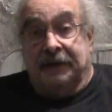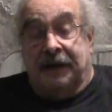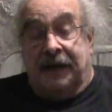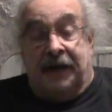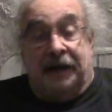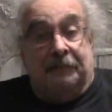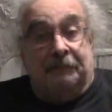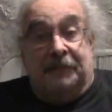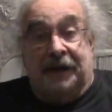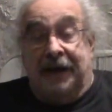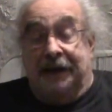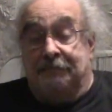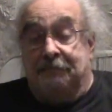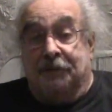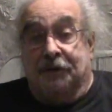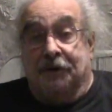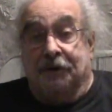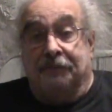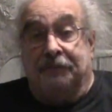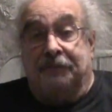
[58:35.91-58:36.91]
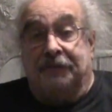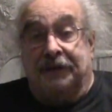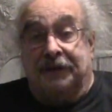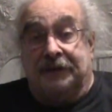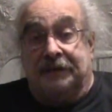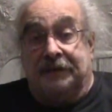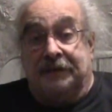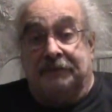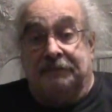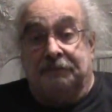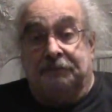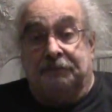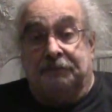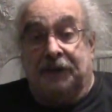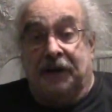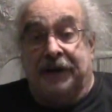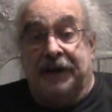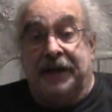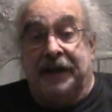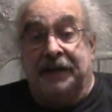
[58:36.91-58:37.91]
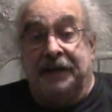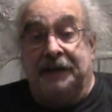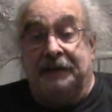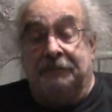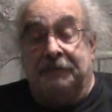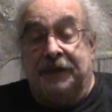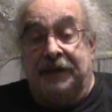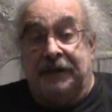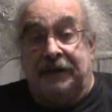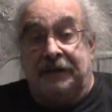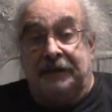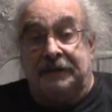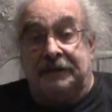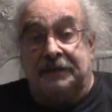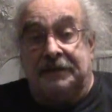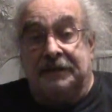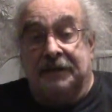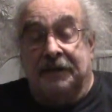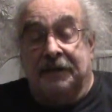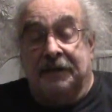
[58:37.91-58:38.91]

I'm not perfect by any means,